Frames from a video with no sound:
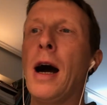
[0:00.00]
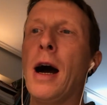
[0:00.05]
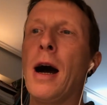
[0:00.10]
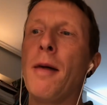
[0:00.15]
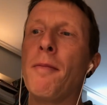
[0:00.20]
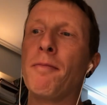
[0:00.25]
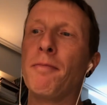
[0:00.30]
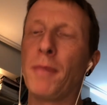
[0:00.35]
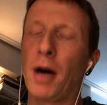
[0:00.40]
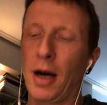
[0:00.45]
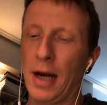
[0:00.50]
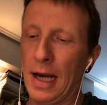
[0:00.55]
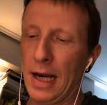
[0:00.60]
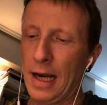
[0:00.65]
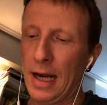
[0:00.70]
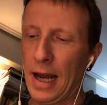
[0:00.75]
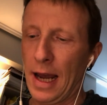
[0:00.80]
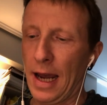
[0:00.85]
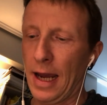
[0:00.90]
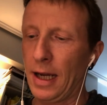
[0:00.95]
My
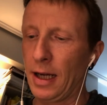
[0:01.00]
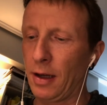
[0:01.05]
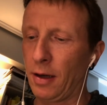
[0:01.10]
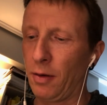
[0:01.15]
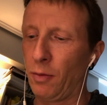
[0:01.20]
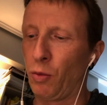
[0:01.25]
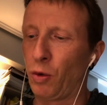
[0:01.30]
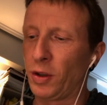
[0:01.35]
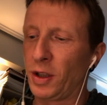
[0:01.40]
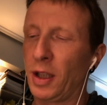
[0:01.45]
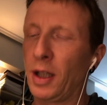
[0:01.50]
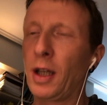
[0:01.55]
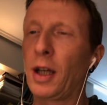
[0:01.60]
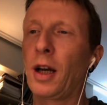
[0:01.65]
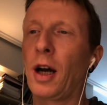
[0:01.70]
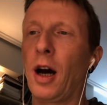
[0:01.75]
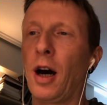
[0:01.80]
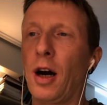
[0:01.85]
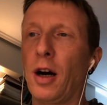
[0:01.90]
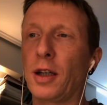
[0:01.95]
leg was in a
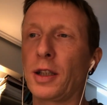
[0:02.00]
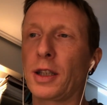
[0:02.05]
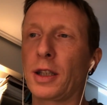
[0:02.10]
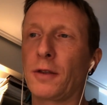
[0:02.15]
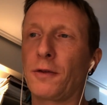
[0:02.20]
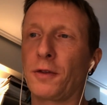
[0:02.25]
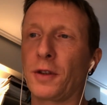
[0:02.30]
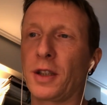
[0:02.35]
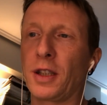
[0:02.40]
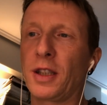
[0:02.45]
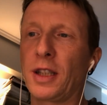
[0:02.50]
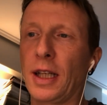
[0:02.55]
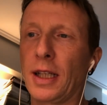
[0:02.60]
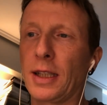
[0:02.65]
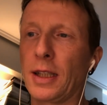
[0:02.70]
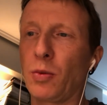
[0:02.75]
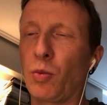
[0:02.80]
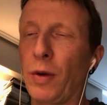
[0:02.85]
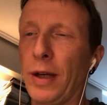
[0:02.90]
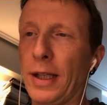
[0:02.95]
cast for
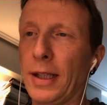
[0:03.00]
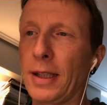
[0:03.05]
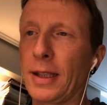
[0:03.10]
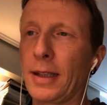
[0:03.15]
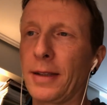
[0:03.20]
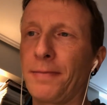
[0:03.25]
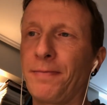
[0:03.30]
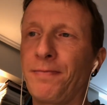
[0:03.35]
six weeks.